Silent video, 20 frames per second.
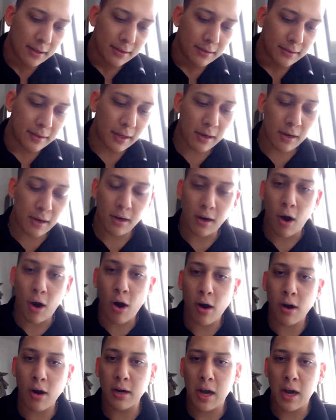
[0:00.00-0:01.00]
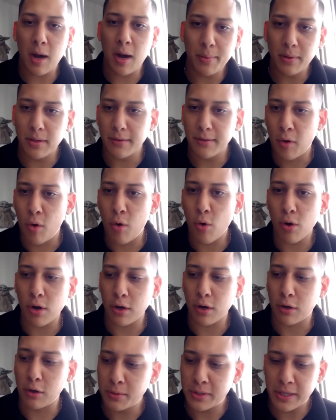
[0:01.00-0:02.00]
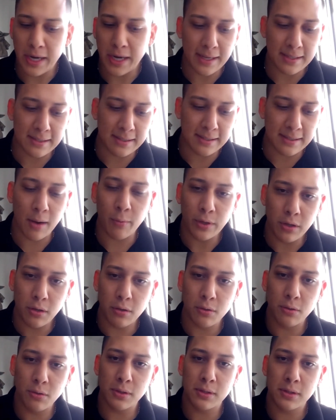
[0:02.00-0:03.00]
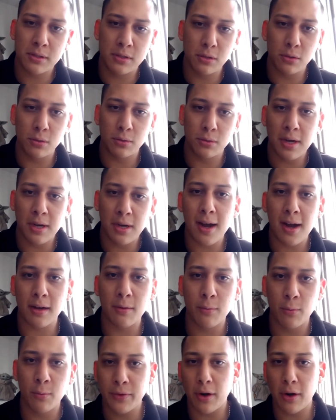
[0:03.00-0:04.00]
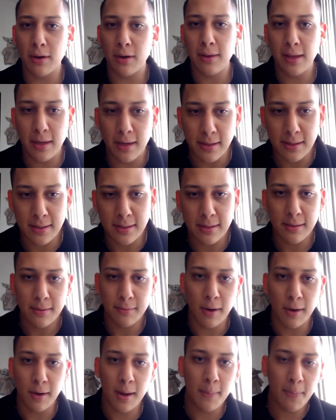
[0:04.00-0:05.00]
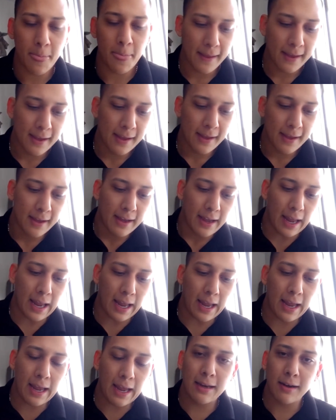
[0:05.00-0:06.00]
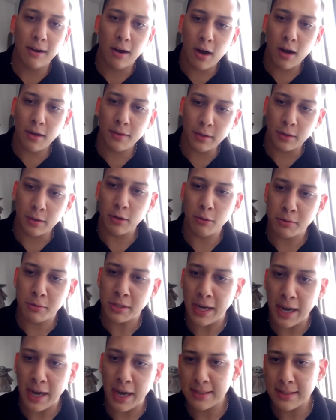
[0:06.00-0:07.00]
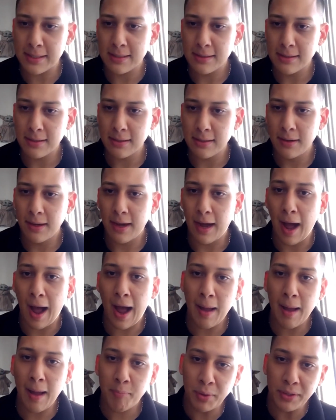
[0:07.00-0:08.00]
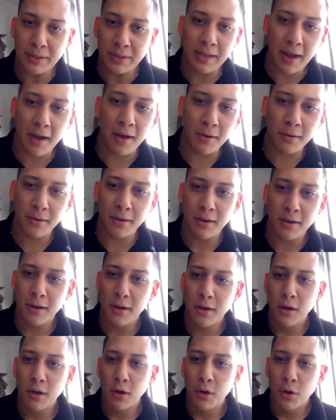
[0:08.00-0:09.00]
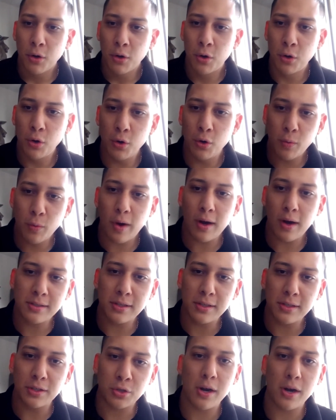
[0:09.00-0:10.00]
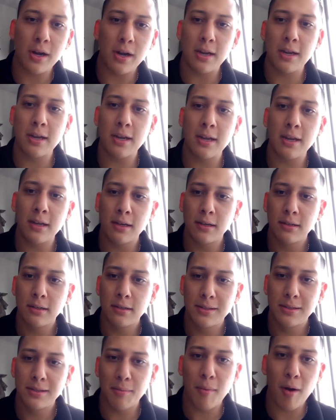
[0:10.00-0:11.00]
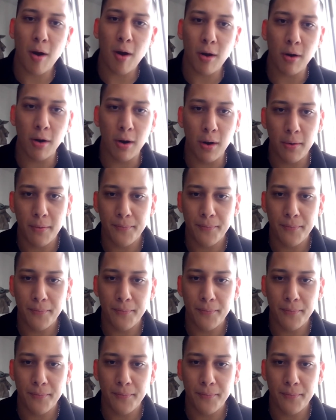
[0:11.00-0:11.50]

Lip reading: there are a couple of core group chats that we use to talk with our leaders, right? And on the group chats, I put down who wants a trainee tomorrow.